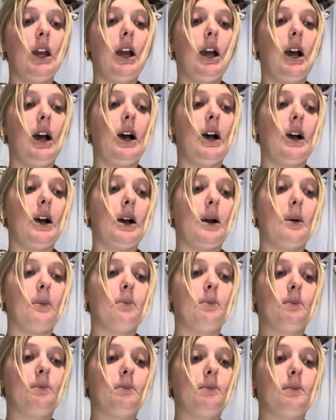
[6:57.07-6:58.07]

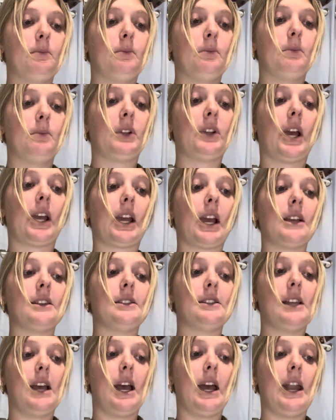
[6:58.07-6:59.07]
But like I
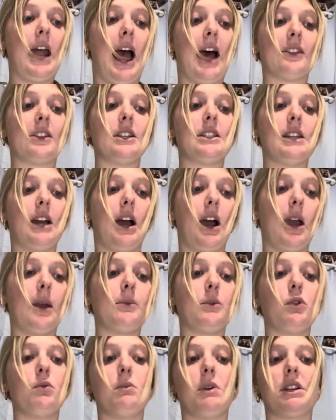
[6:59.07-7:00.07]
said, at the time
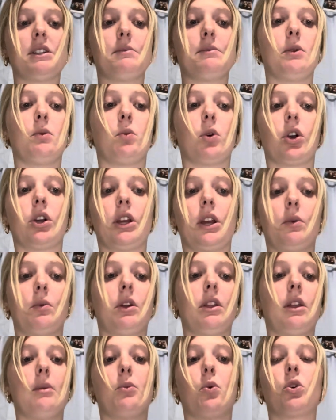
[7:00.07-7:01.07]
you must be working
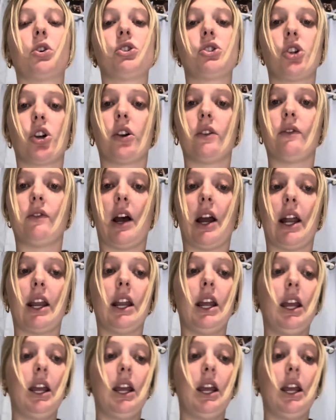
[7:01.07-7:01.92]
with a board certified